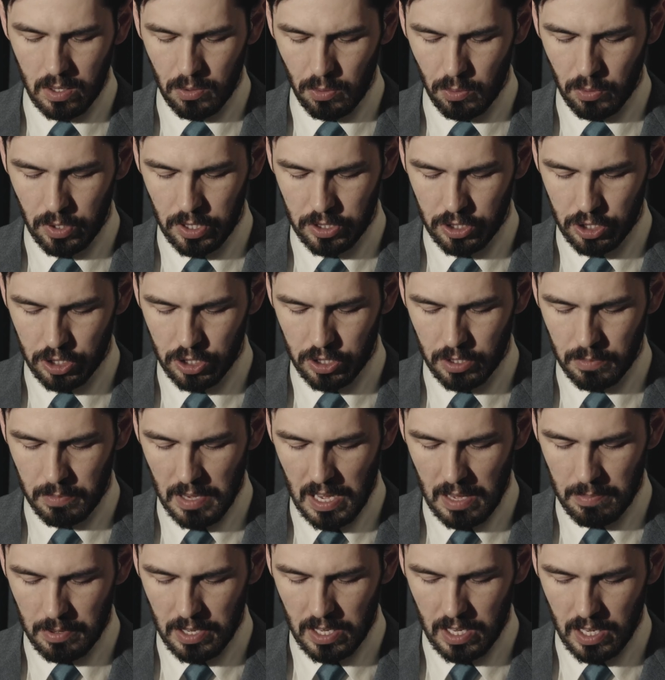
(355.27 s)
which
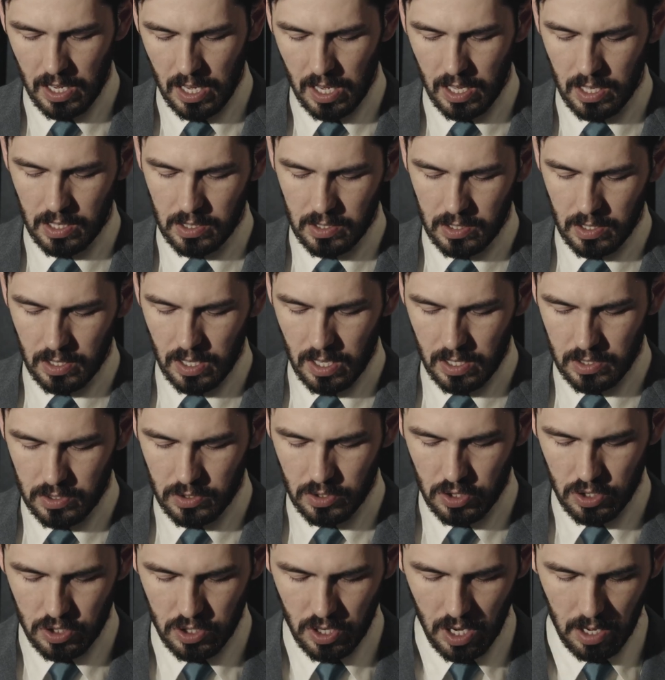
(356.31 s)
maybe in
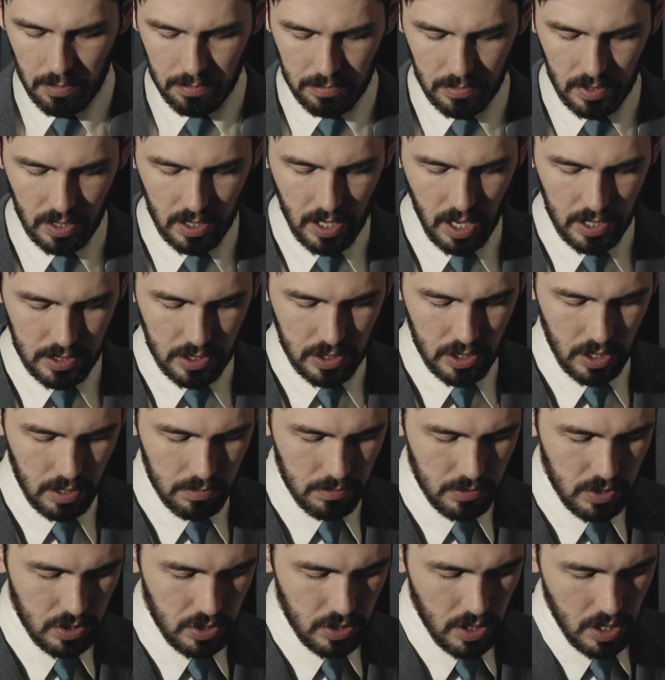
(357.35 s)
some
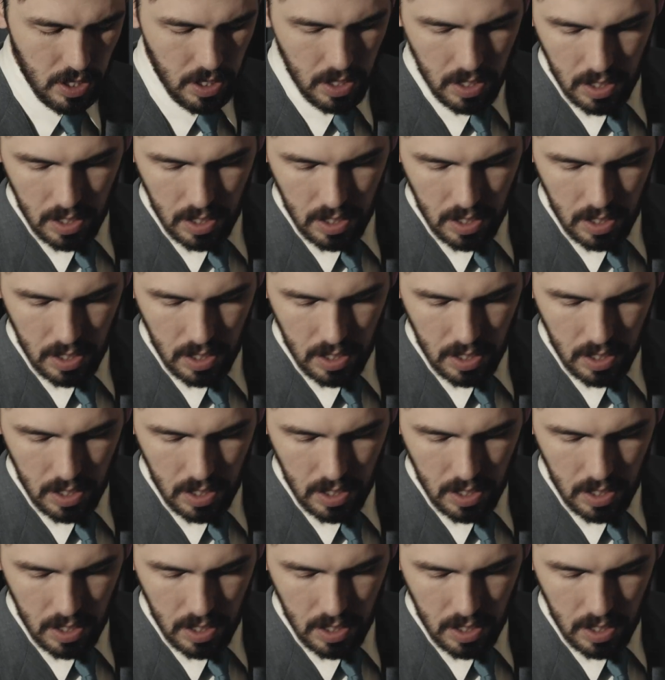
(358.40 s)
customs